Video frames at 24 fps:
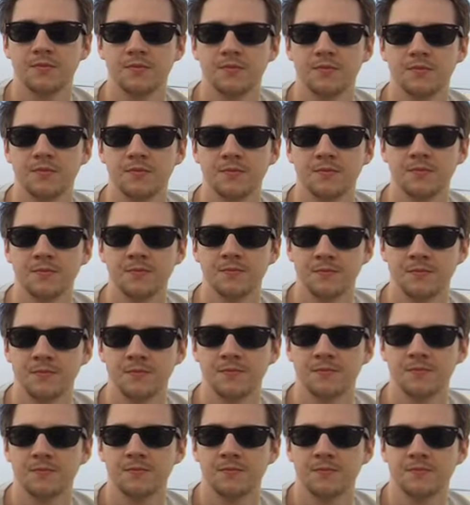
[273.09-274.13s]

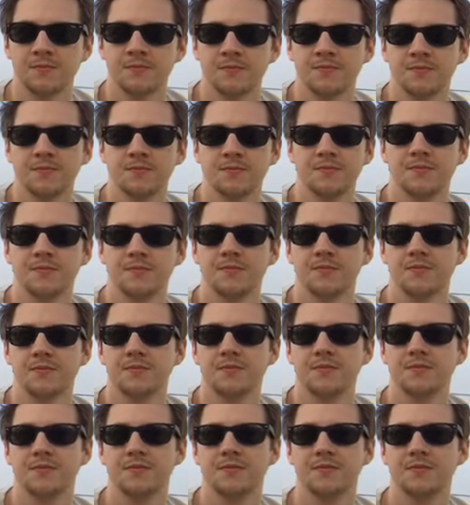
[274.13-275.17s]

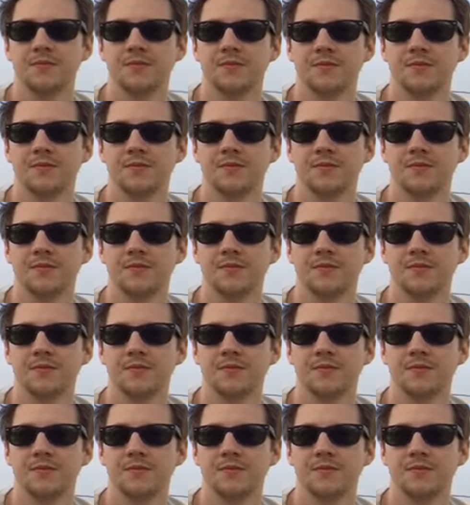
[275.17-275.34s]
This person isn't speaking.